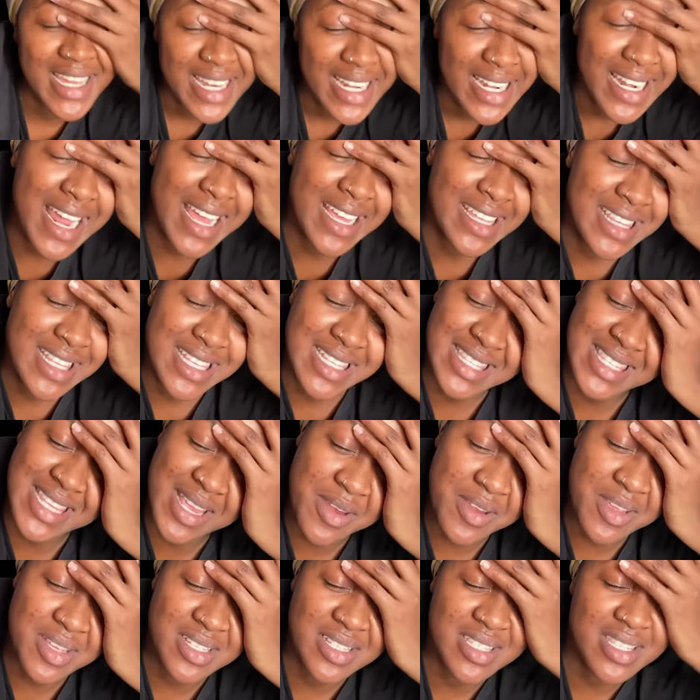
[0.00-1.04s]
Like the
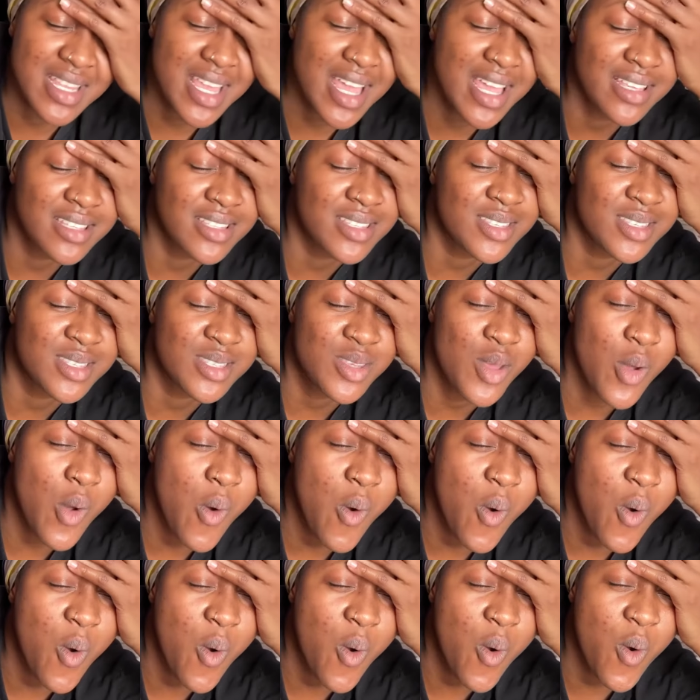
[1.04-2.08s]
series is
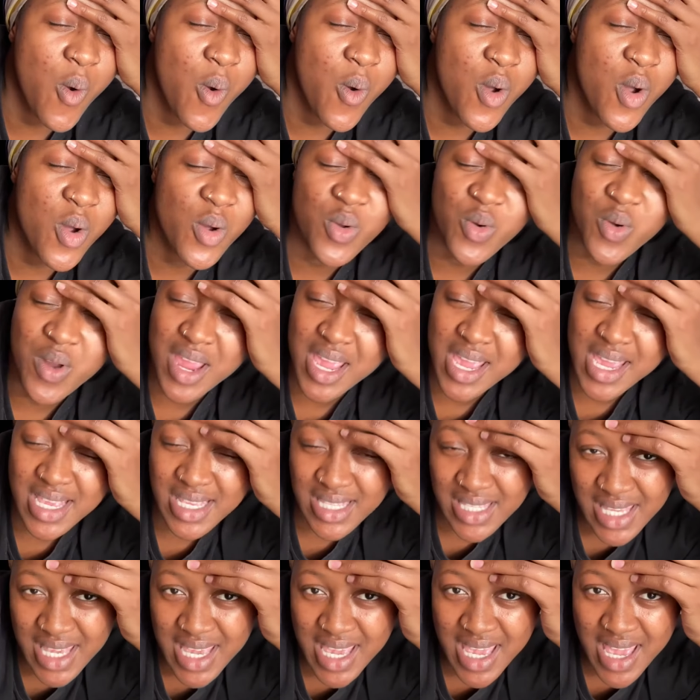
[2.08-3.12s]
so
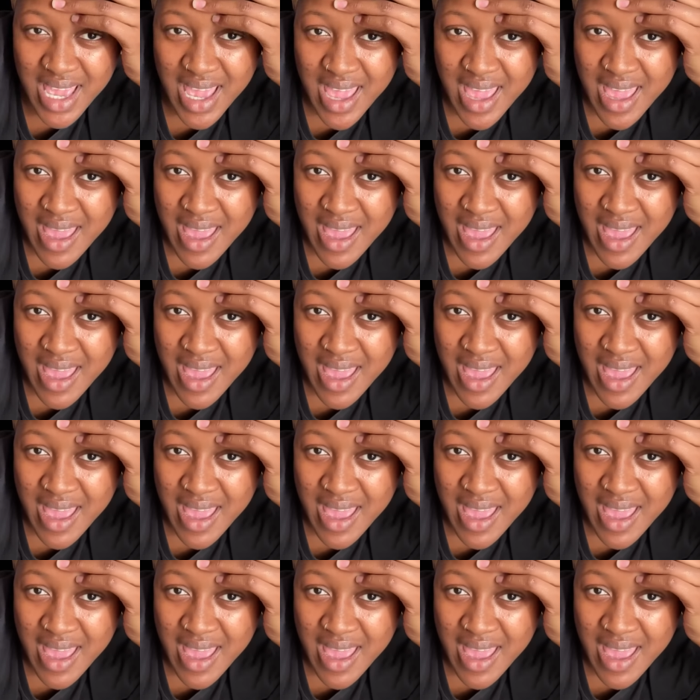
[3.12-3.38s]
crazy,